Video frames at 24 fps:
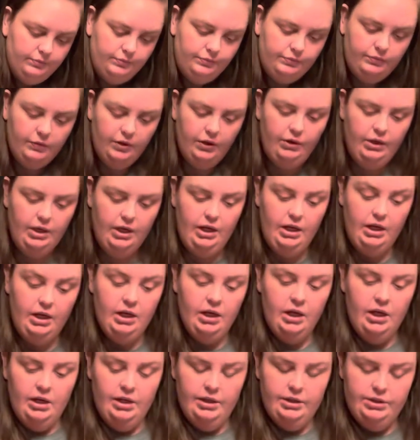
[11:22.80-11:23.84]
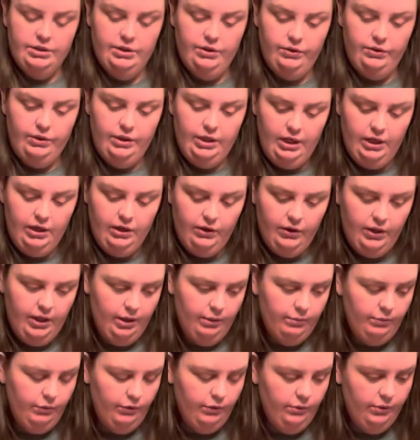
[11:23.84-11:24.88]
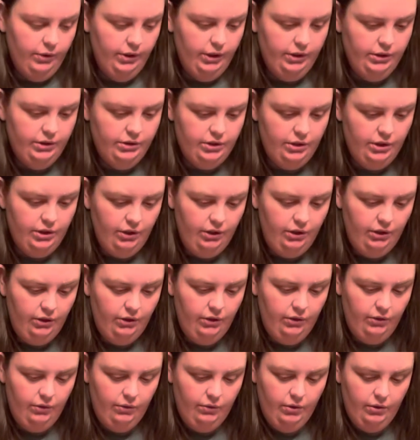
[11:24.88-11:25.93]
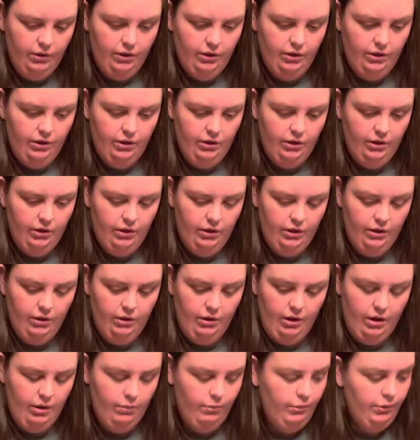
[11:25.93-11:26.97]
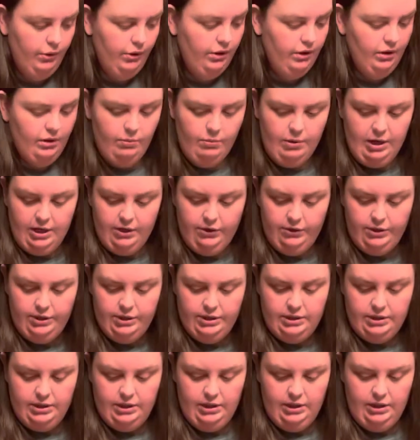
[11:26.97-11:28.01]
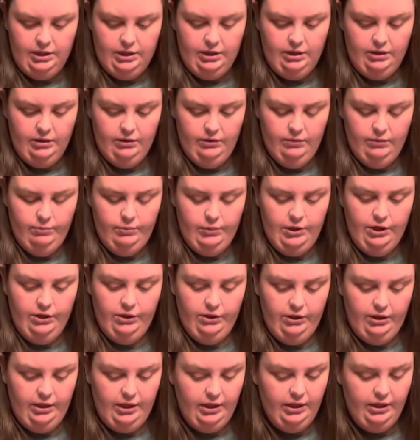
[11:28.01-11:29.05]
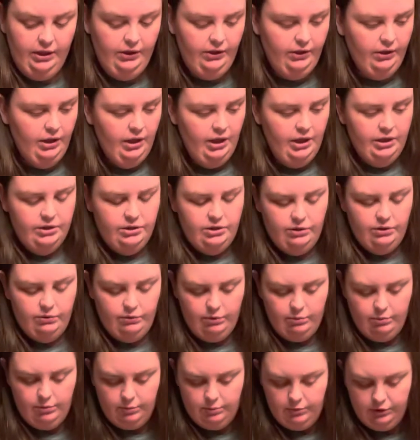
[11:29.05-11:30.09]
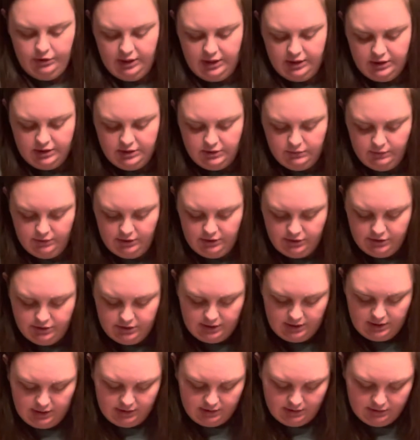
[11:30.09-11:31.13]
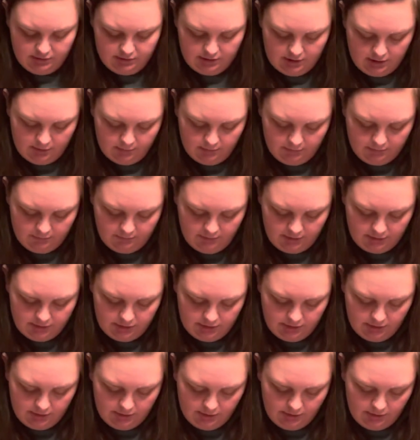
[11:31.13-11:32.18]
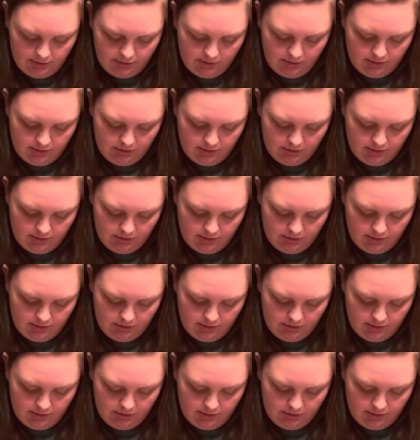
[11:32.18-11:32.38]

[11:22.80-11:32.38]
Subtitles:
Okay, so now I'm going to put the batteries in parallel. So remember, that's when they're stacked on top of each other.